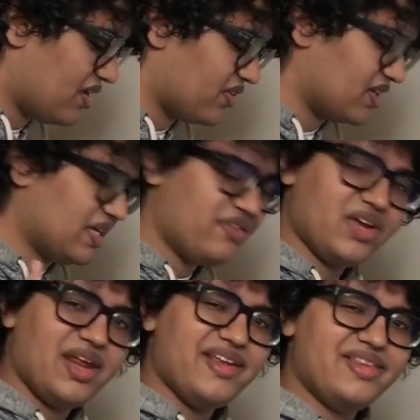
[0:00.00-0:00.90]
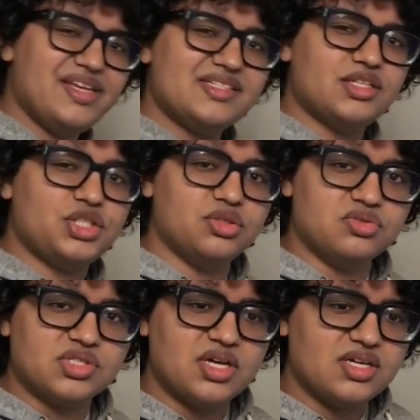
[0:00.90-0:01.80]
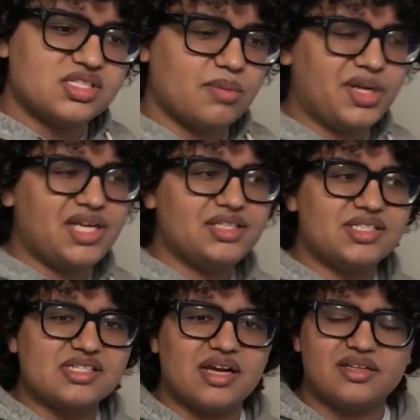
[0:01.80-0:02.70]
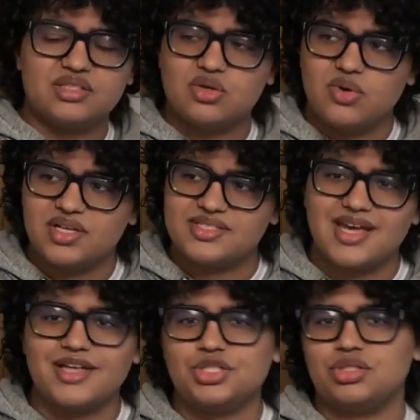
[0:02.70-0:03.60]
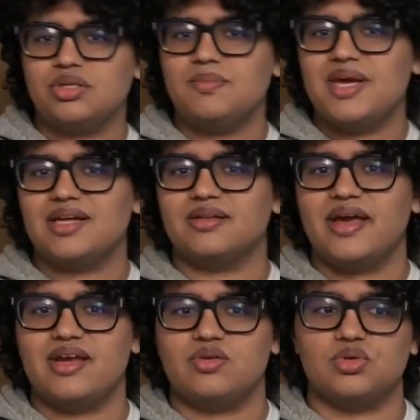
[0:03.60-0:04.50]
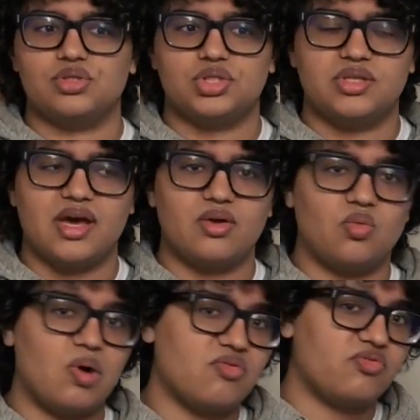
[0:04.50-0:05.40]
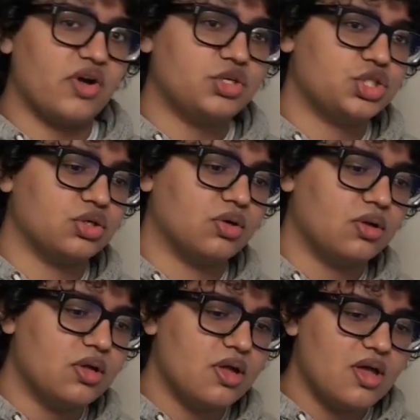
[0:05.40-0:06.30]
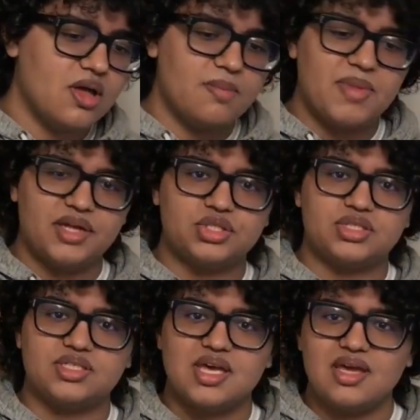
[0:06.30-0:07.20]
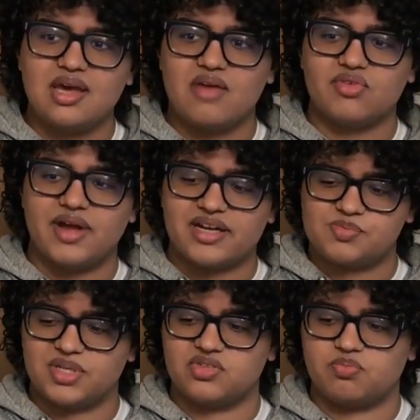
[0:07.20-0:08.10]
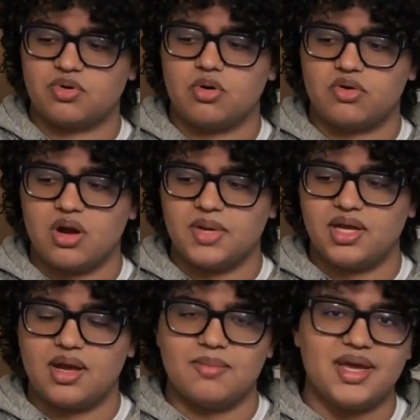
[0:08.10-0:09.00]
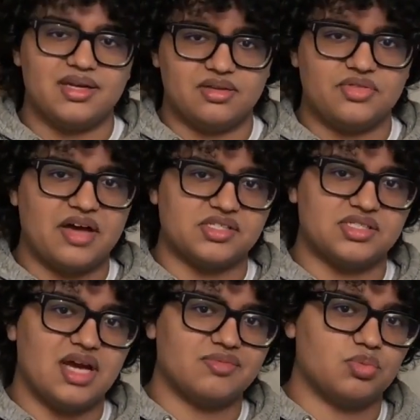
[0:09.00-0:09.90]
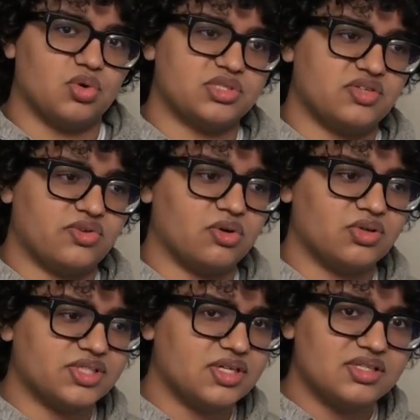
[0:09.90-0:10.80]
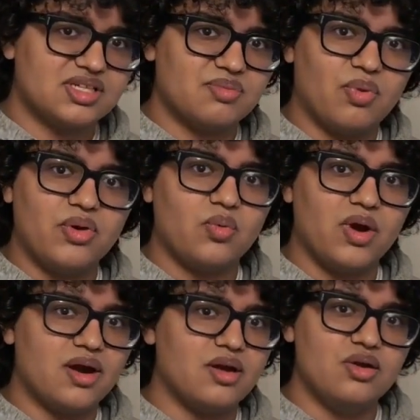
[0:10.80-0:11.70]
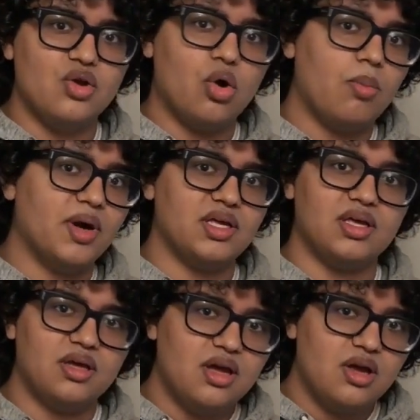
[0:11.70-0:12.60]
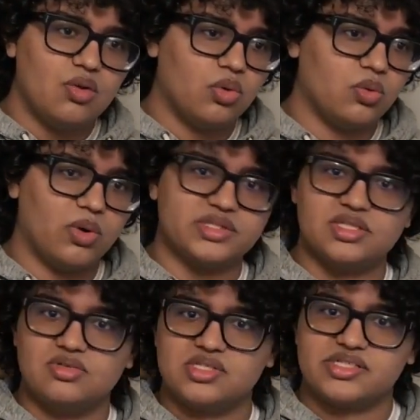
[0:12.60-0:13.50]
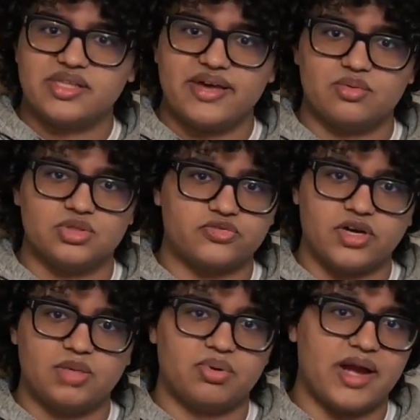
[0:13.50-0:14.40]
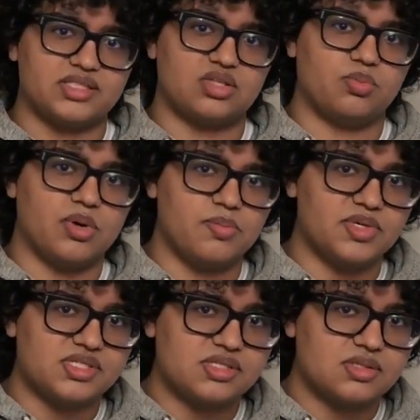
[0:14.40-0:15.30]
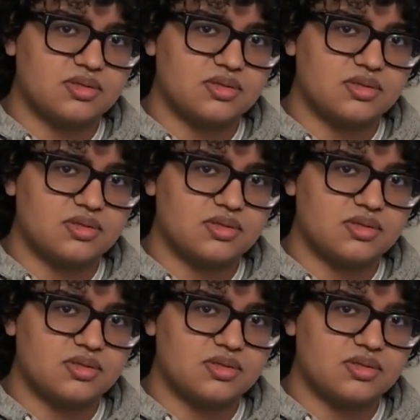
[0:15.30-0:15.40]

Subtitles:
of alleviating these issues, somebody decided to intentionally make a language that, while functional, managed to take every aspect of programming and make it 1,000 times more difficult, to the point where nobody would want to use this language for any practical purpose?